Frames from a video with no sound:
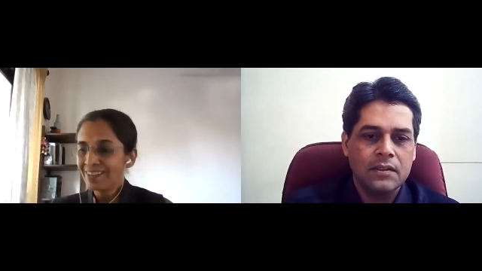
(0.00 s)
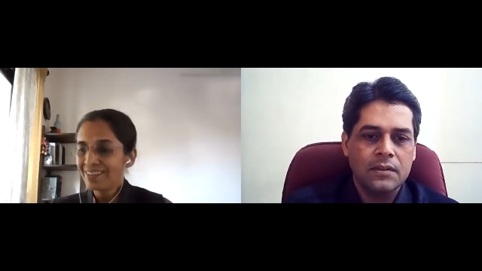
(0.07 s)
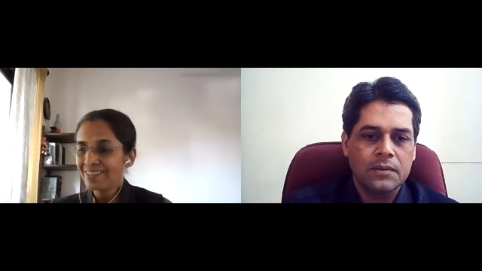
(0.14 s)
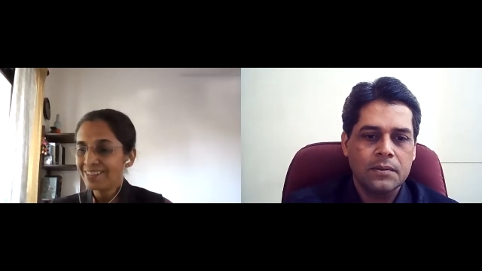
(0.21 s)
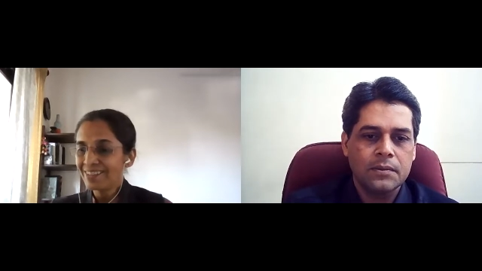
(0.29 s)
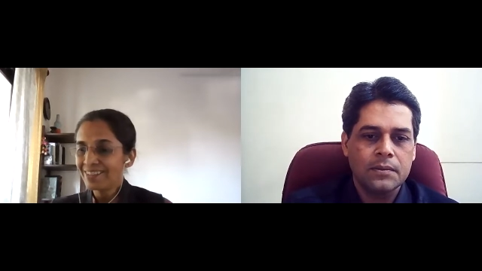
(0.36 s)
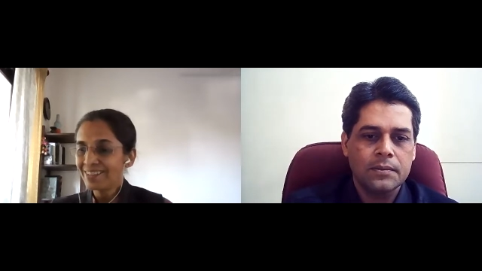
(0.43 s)

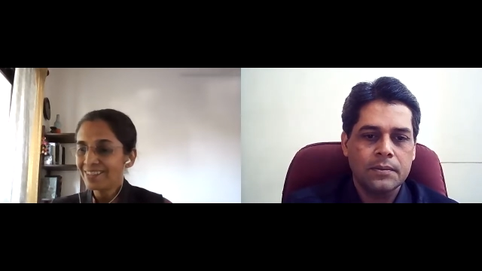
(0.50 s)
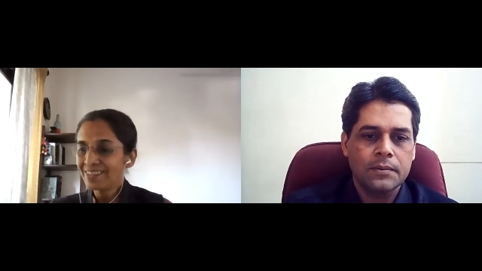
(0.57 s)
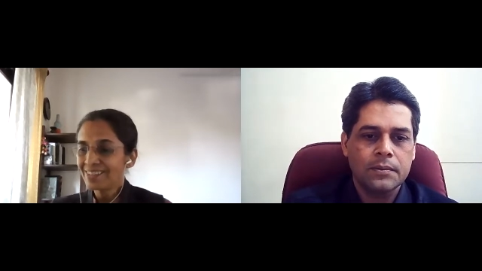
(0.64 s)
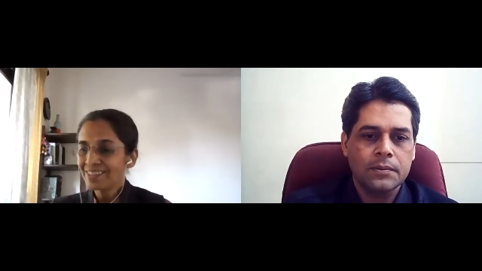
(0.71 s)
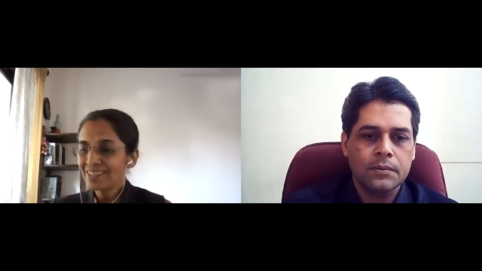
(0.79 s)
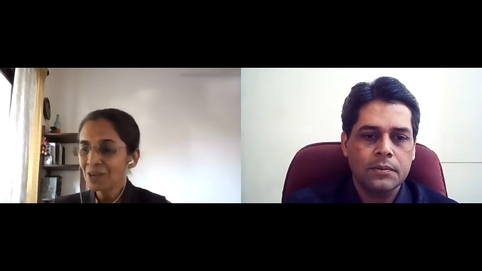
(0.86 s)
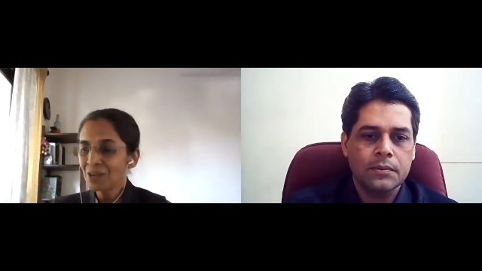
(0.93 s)
Speaker 1: uh,
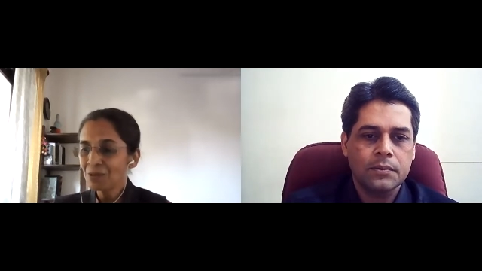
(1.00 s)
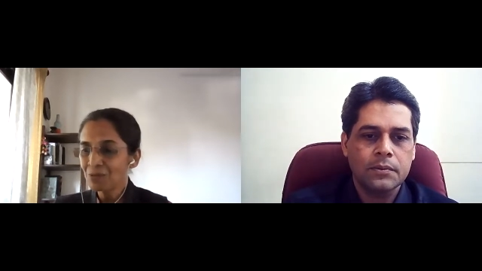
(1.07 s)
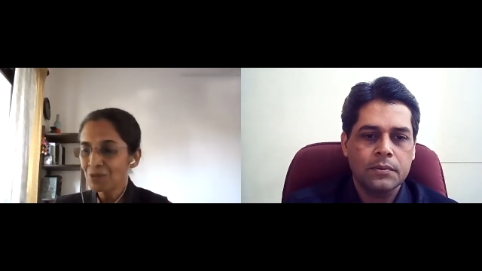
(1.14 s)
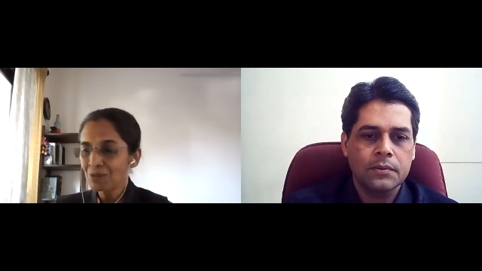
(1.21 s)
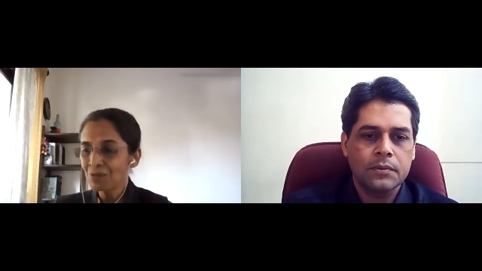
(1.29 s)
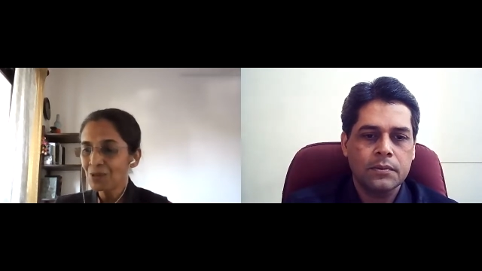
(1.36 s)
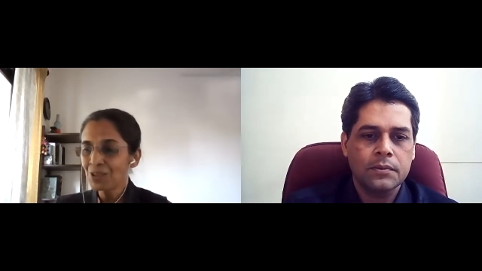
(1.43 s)
now
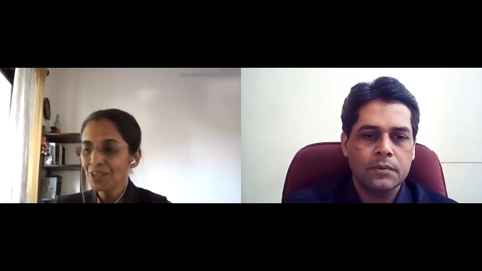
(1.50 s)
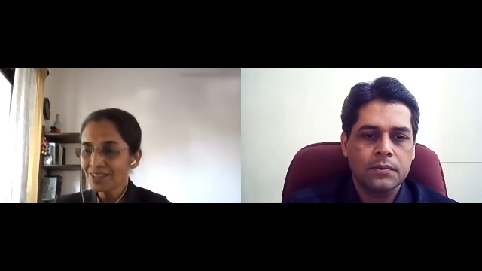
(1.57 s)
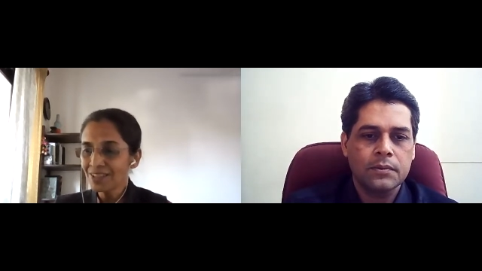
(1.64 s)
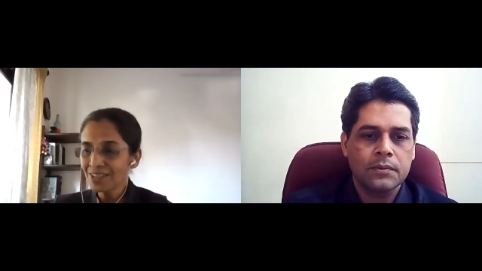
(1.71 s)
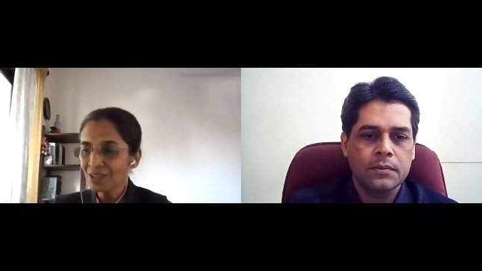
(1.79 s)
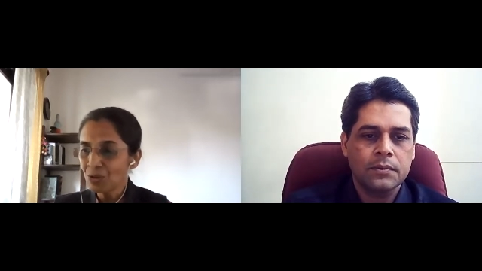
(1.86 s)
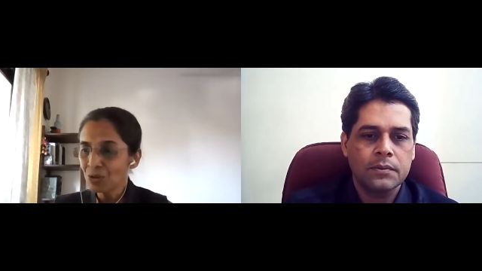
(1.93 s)
uh, what
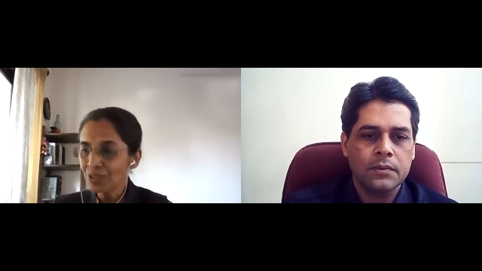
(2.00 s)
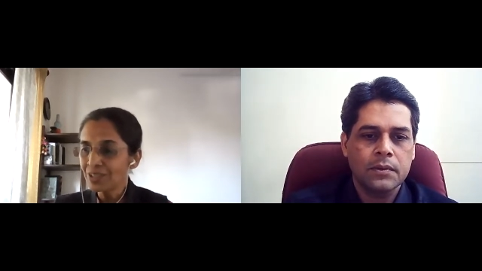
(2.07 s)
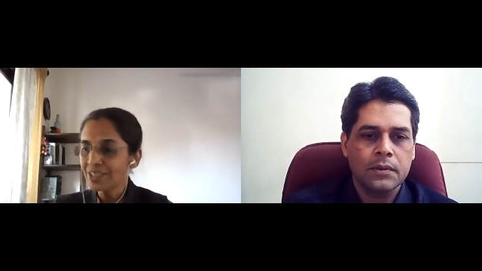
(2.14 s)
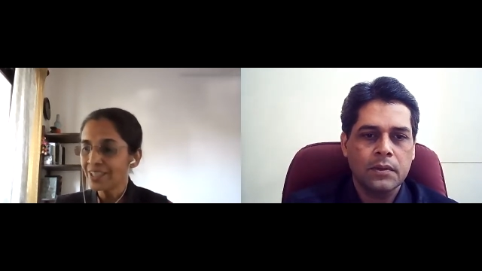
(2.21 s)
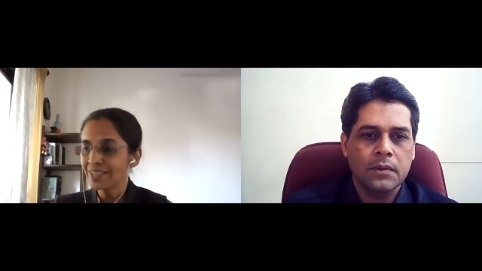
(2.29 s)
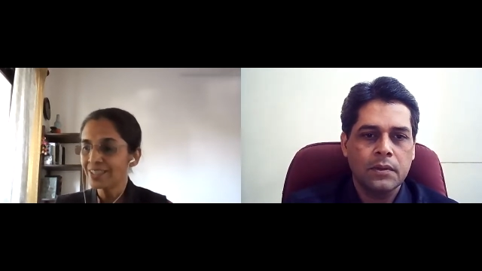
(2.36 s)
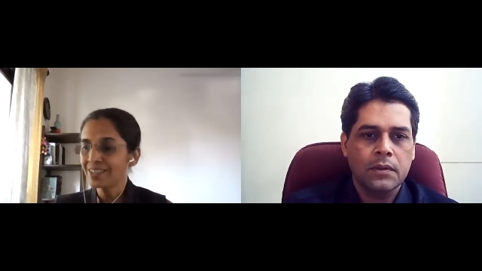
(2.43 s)
are the
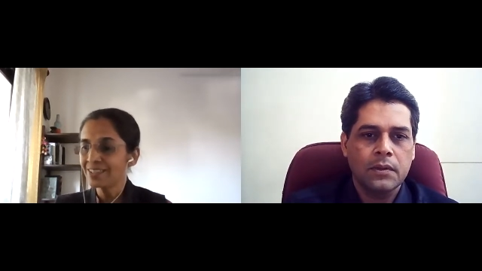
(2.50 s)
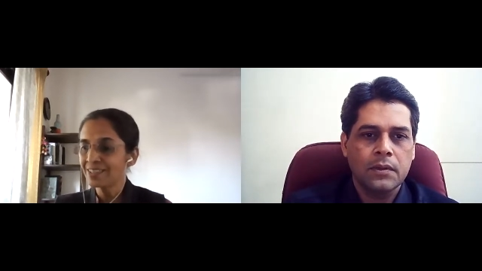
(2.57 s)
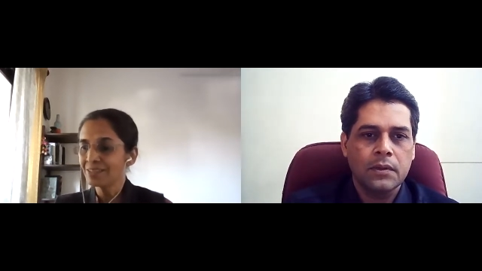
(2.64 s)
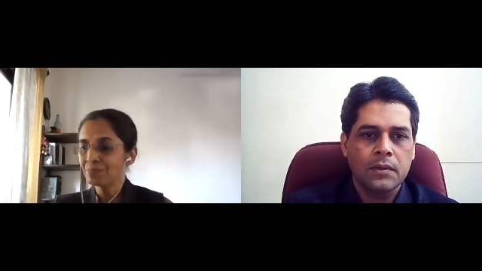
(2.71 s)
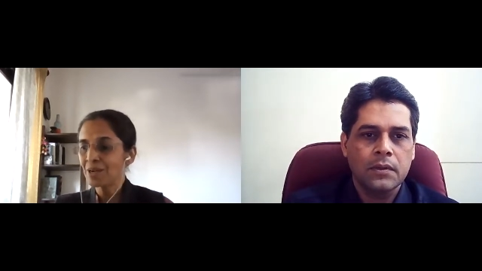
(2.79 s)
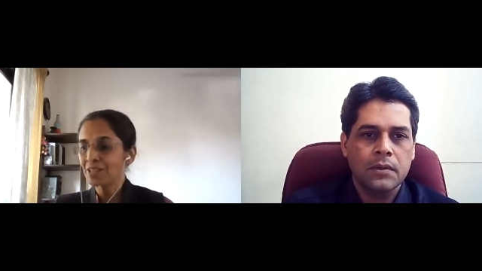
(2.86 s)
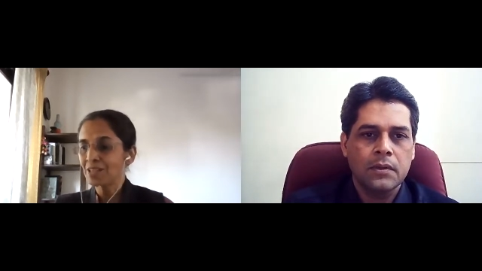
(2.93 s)

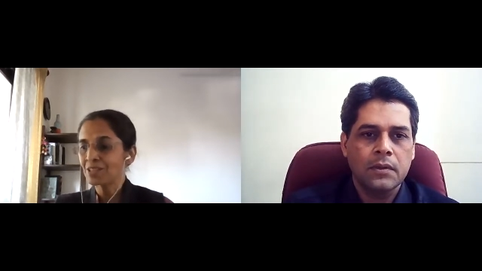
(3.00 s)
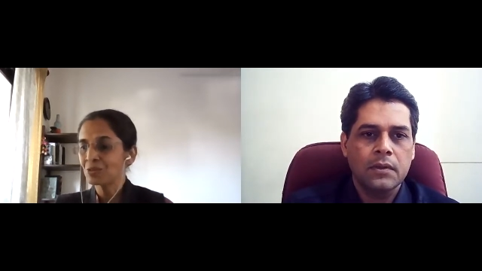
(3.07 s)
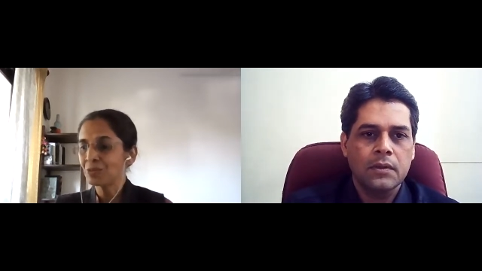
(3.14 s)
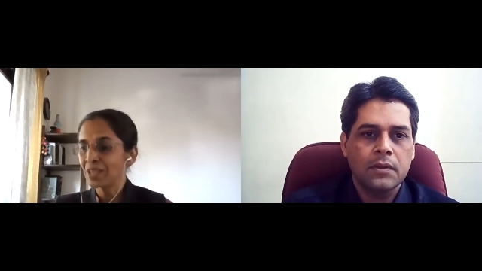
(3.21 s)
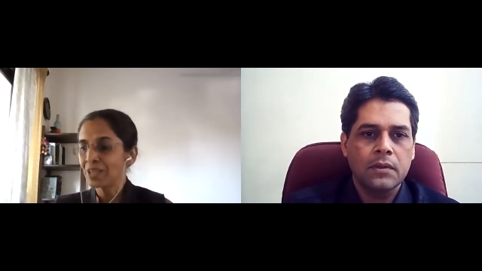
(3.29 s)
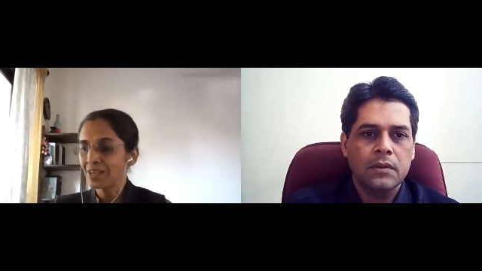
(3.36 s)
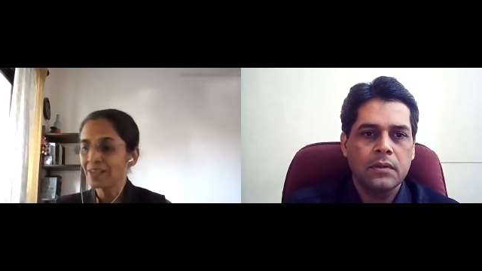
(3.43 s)
non-traditional paths
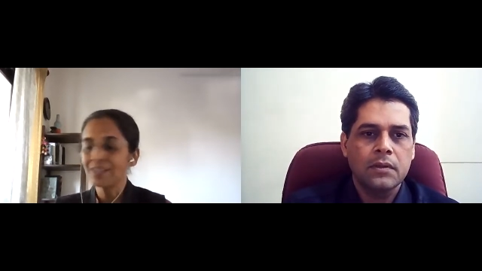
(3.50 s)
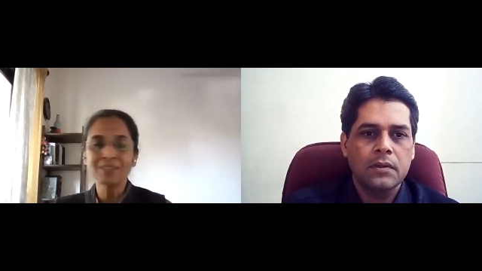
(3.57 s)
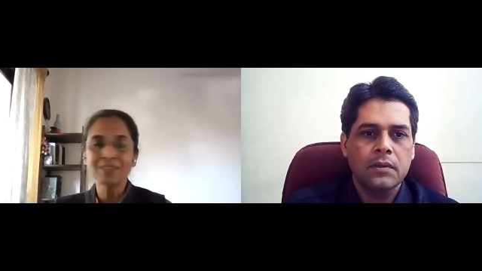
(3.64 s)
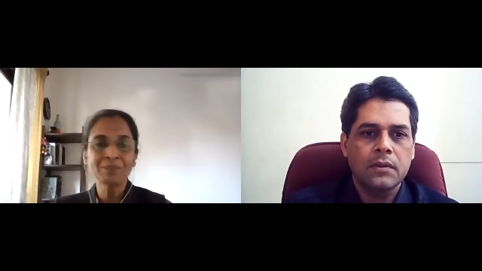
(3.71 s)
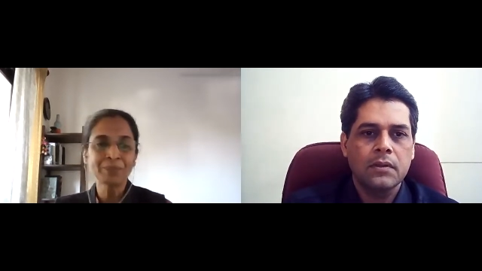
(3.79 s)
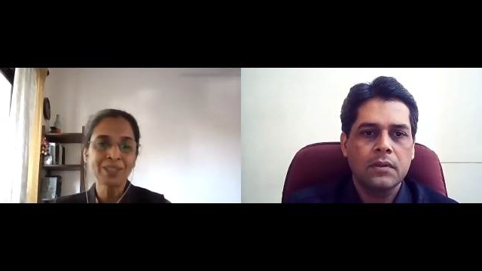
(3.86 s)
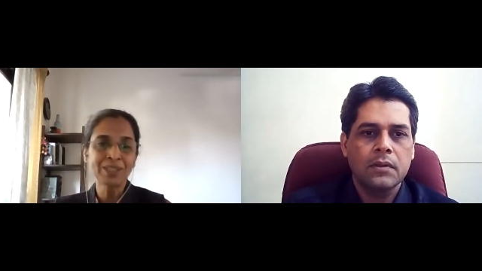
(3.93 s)
to
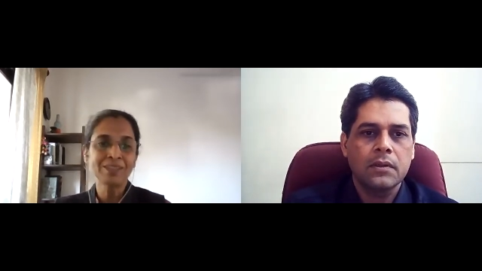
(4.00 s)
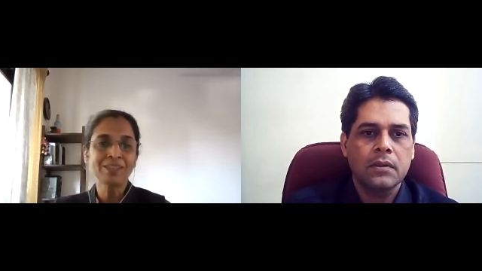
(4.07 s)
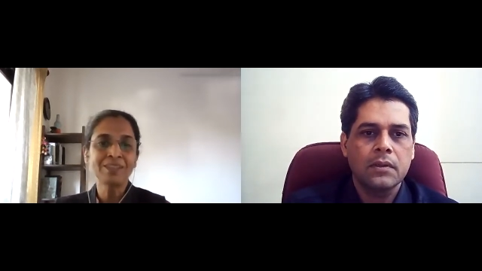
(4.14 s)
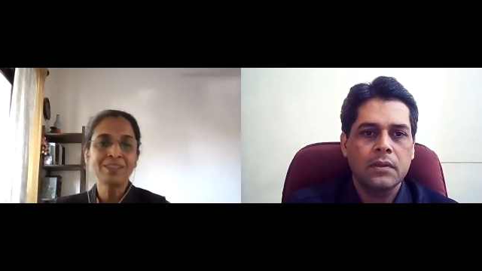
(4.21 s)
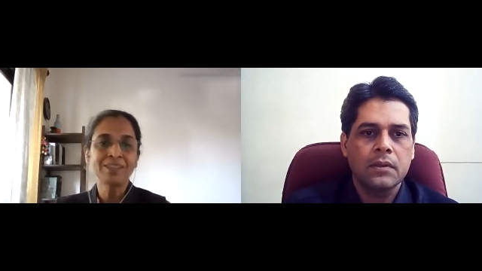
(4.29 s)
enlightenment